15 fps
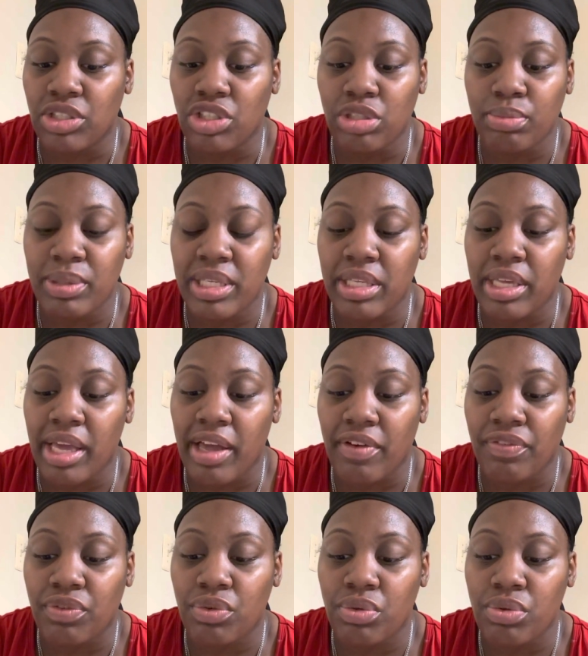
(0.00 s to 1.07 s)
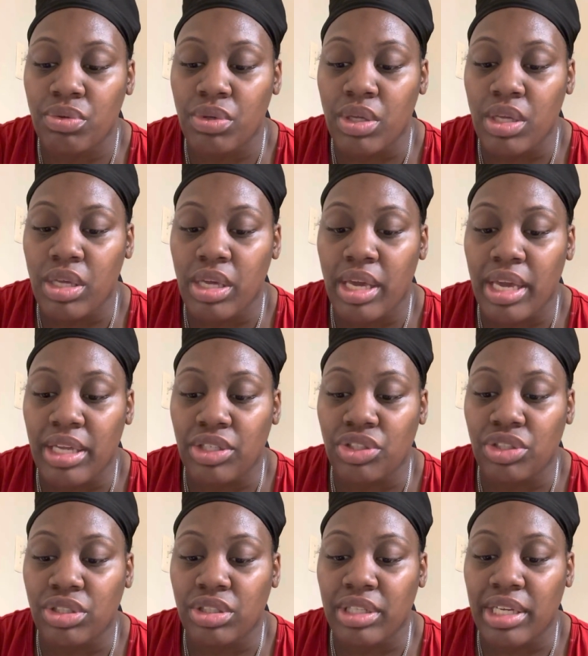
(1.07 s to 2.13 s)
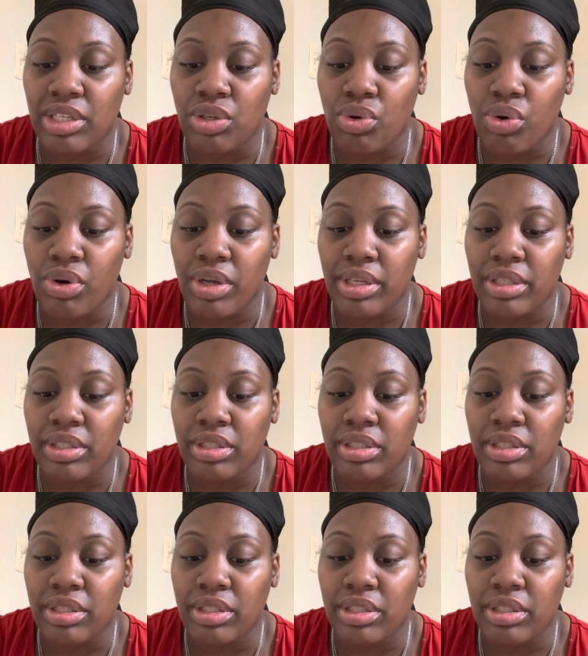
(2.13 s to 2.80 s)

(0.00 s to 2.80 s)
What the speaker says: just be careful and just say, Lord,